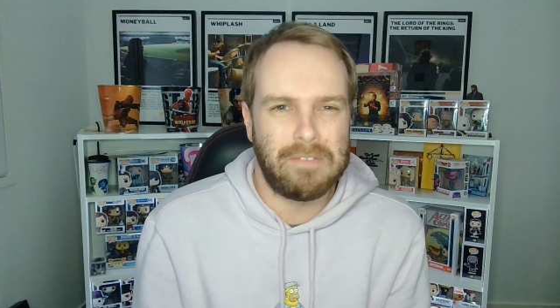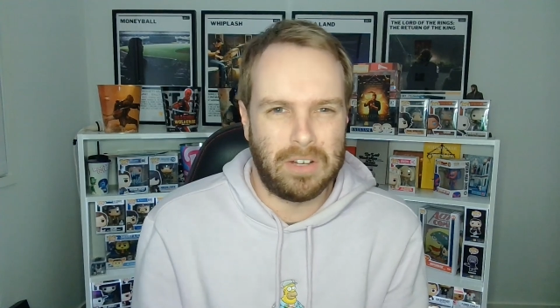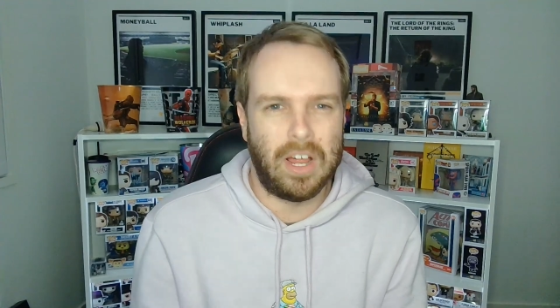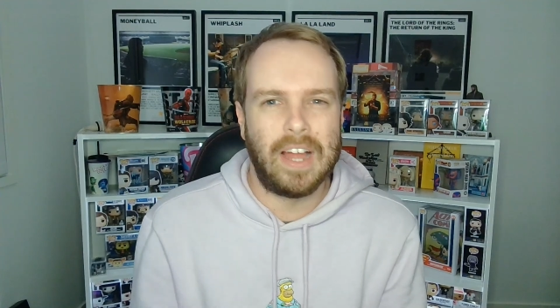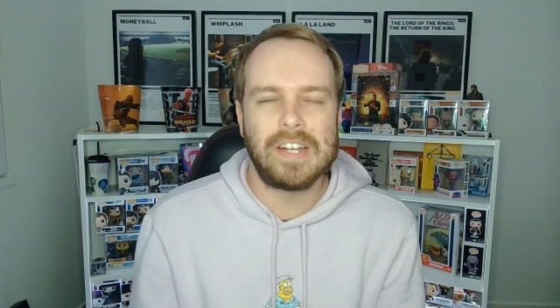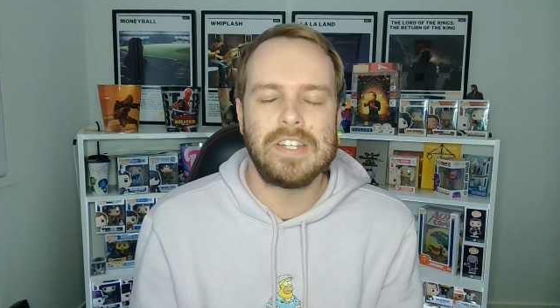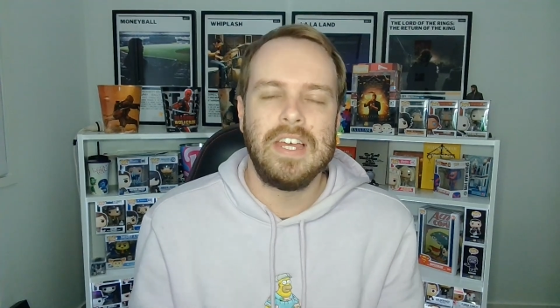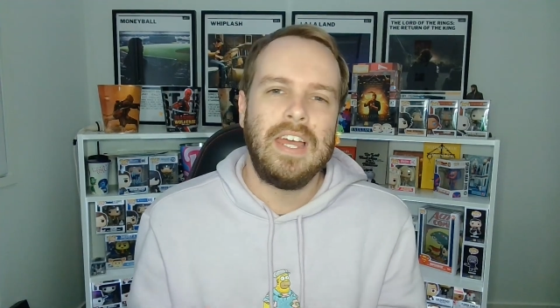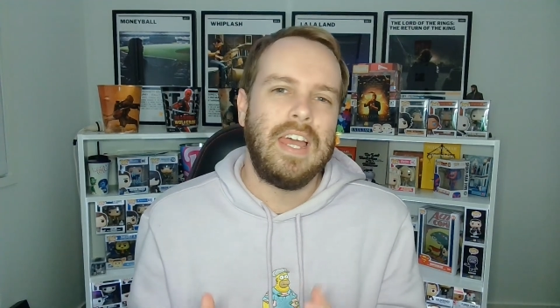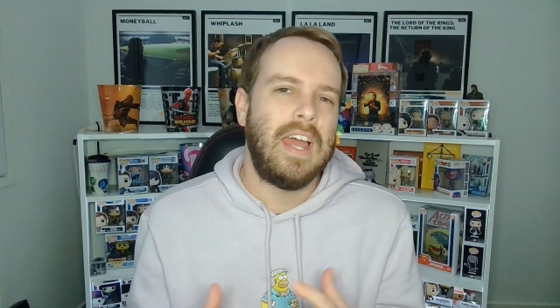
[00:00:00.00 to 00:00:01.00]
liked.
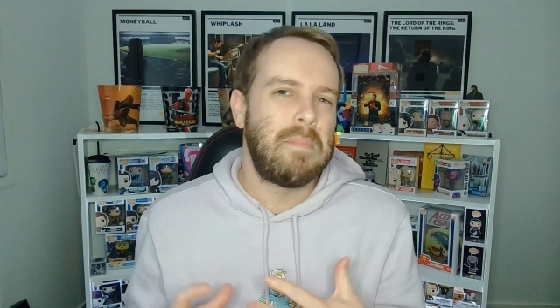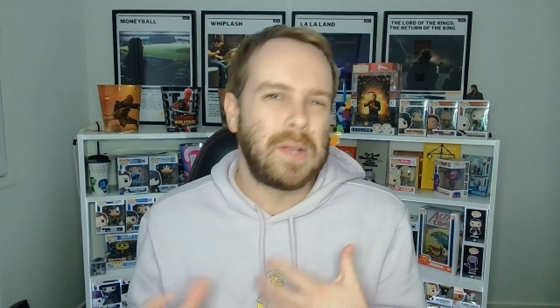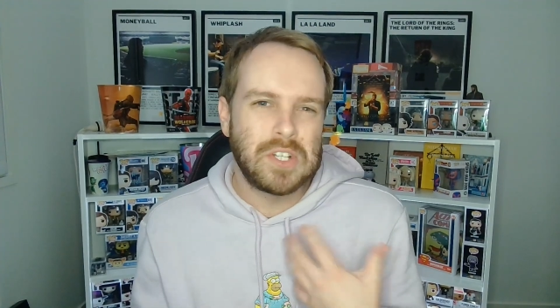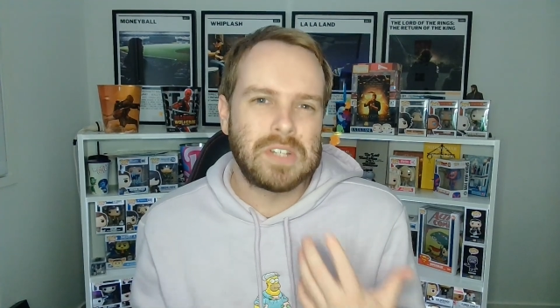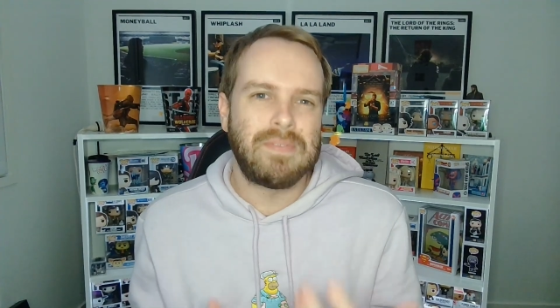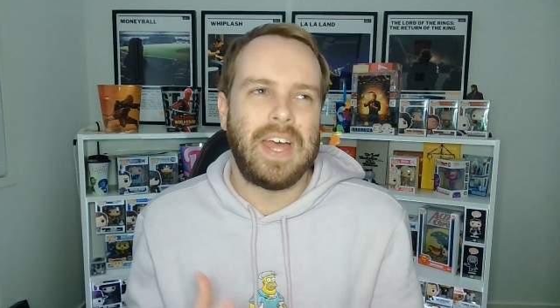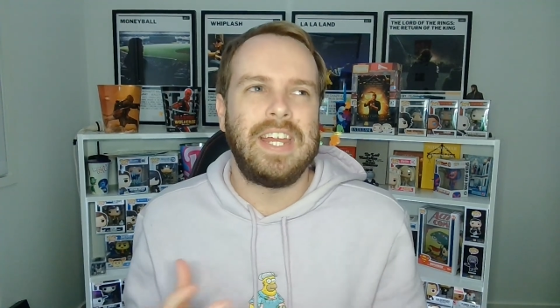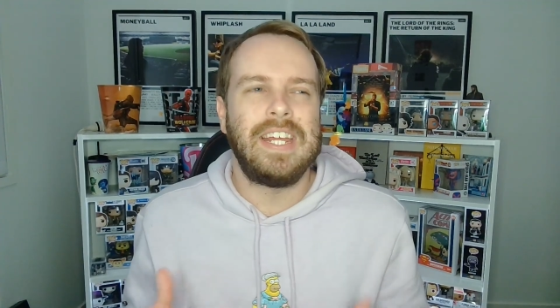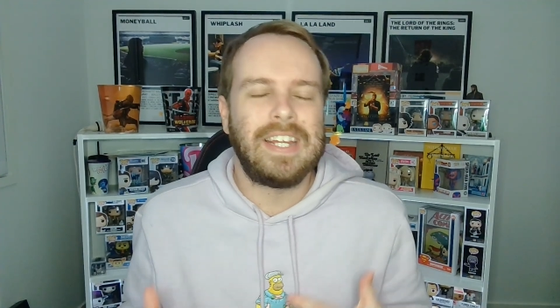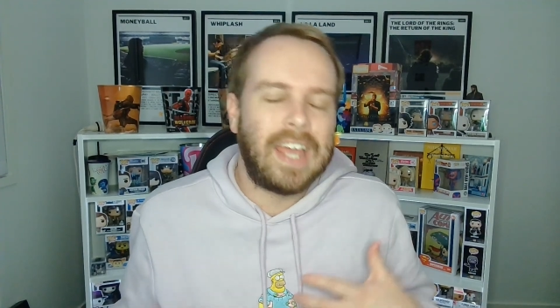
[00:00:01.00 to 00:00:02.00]
And because of that,
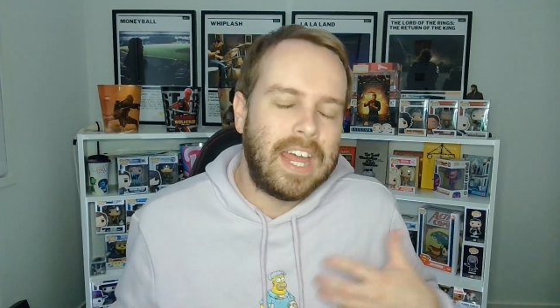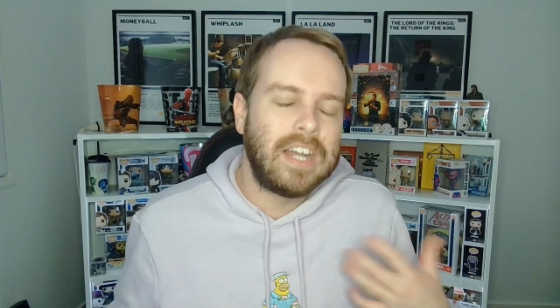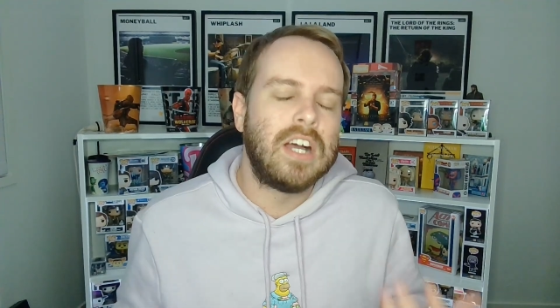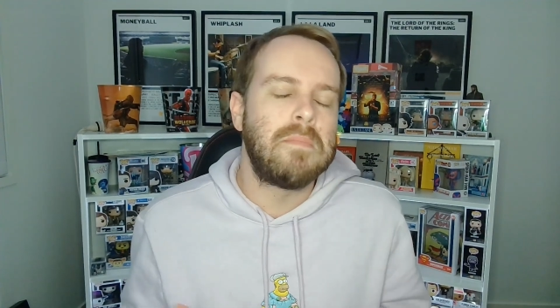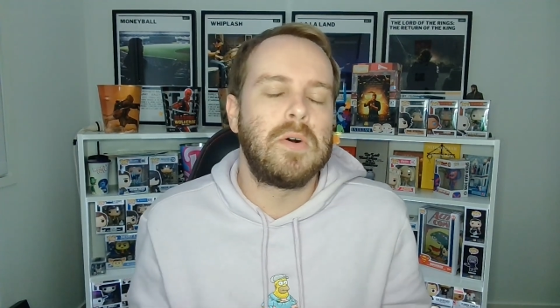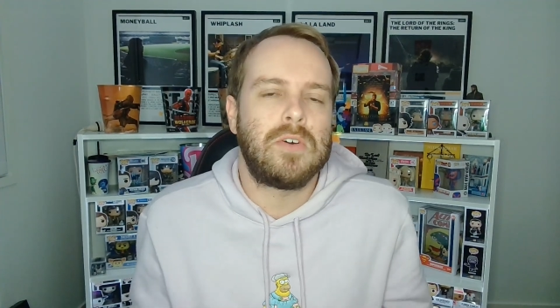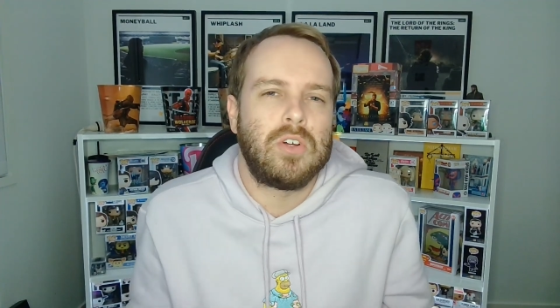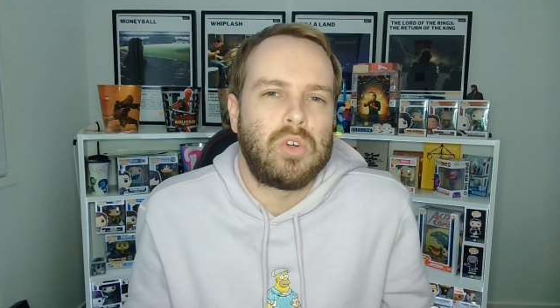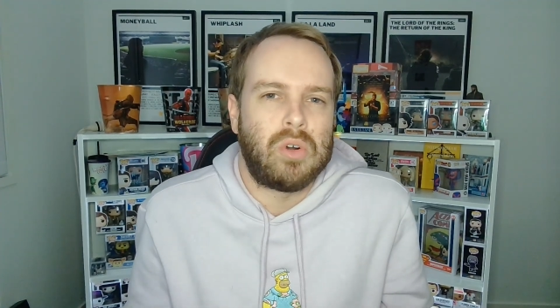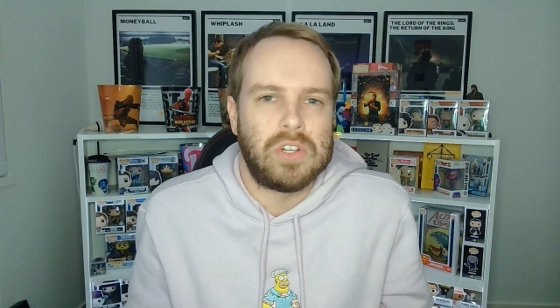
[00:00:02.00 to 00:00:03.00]
it can come
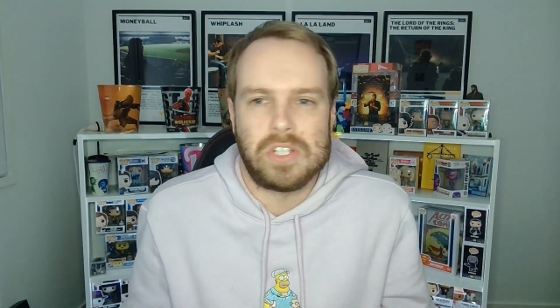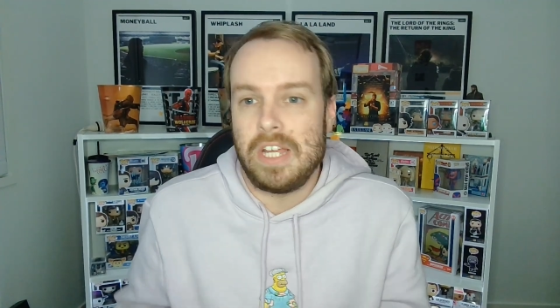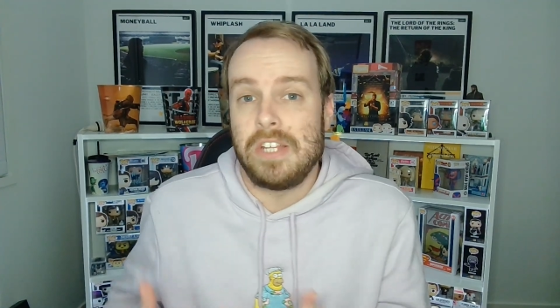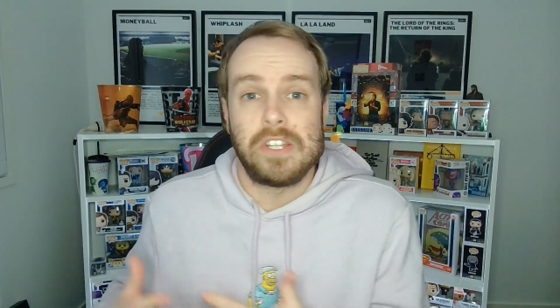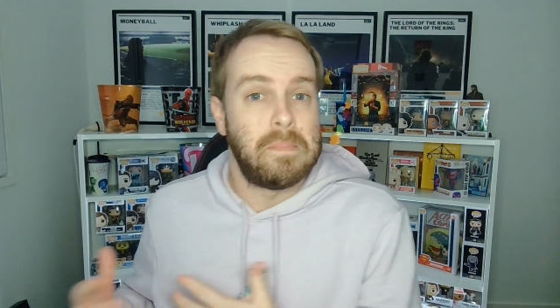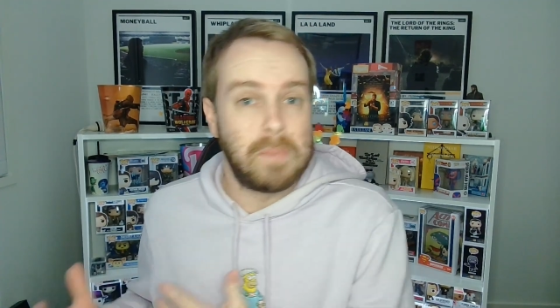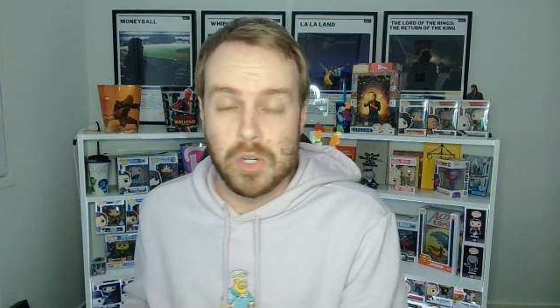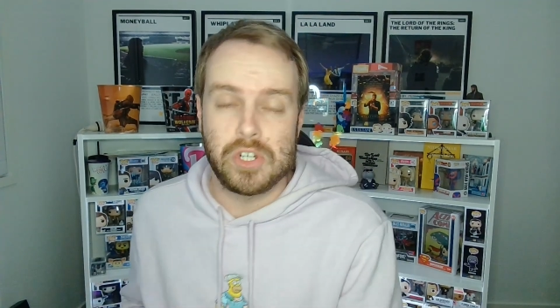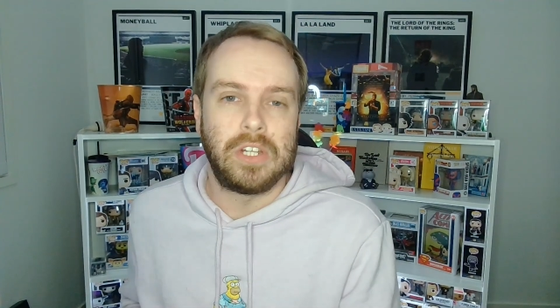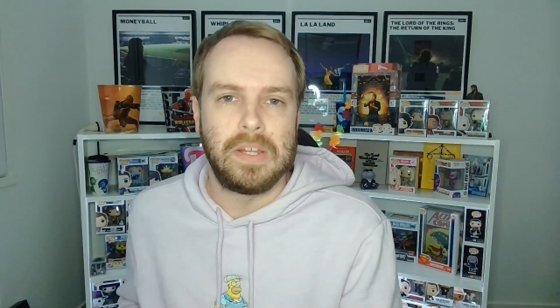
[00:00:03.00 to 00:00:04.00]
across as
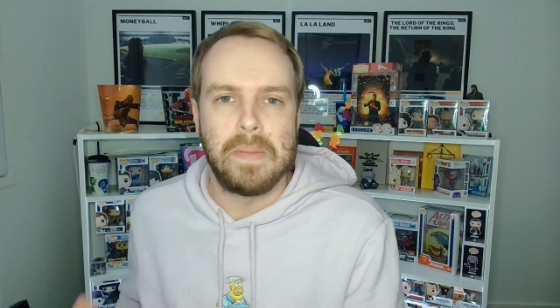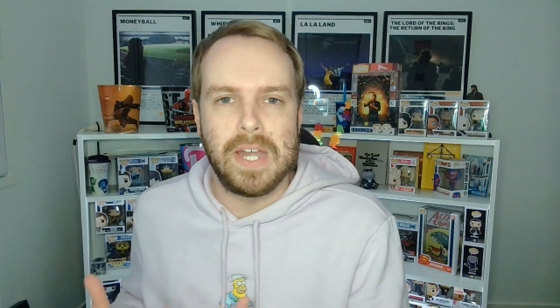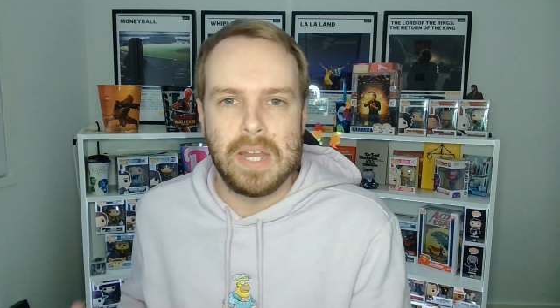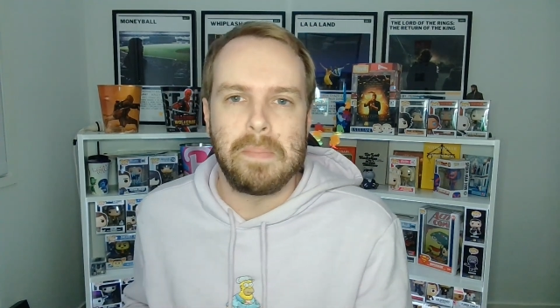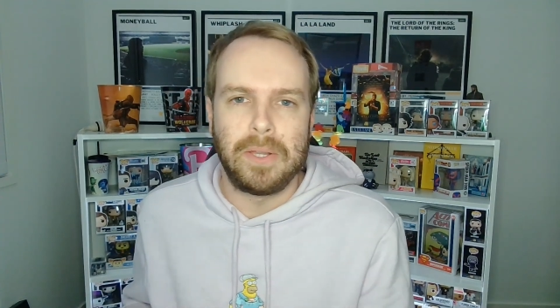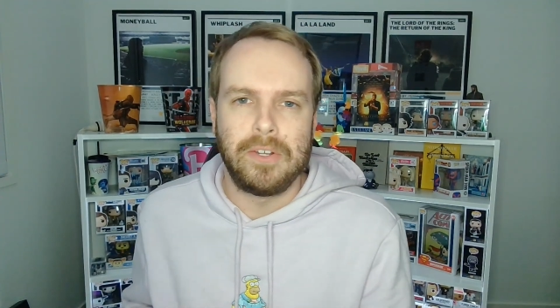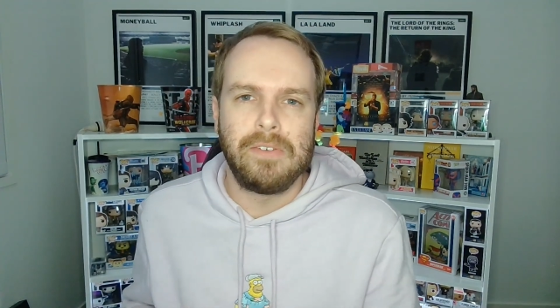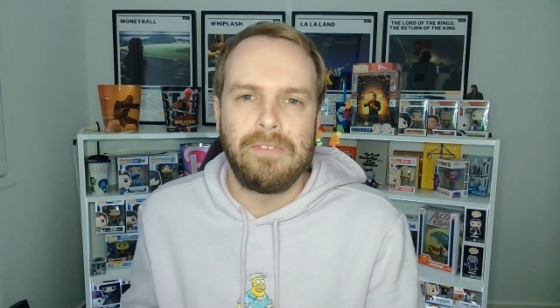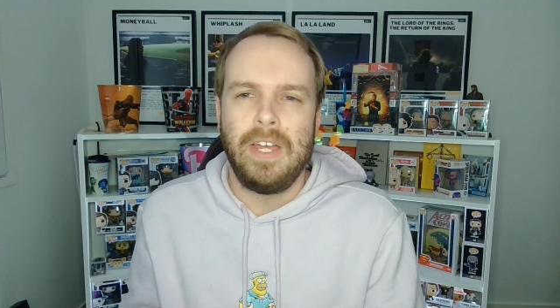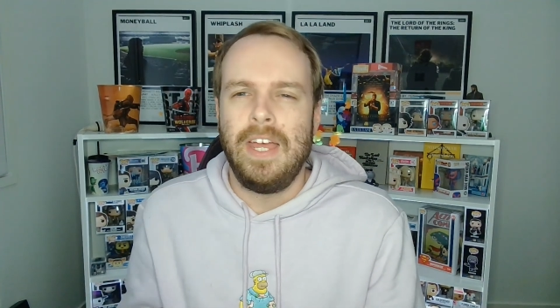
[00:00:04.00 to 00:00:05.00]
emotionally manipulative,